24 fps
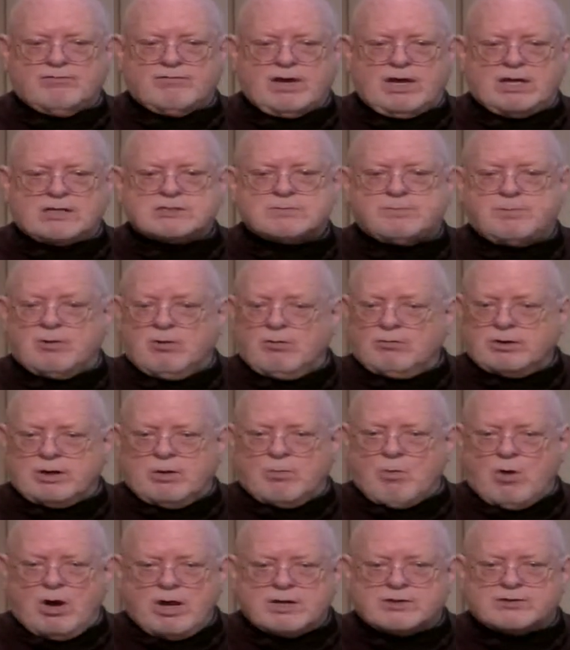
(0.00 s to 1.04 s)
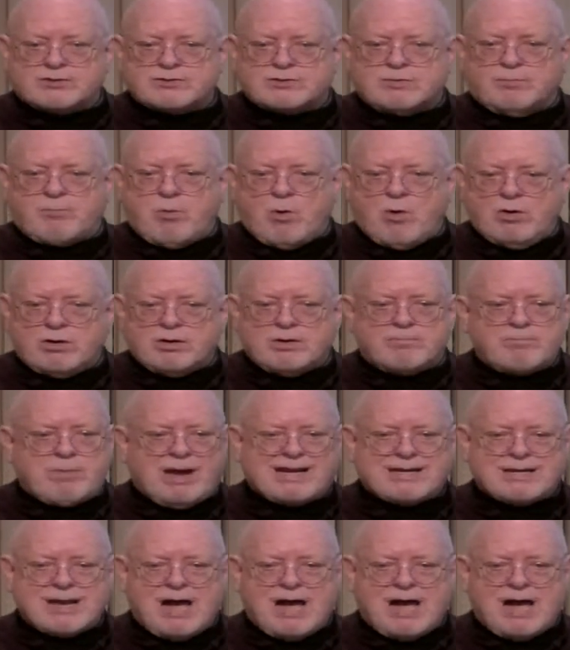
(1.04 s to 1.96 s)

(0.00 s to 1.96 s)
events, but only one is supported by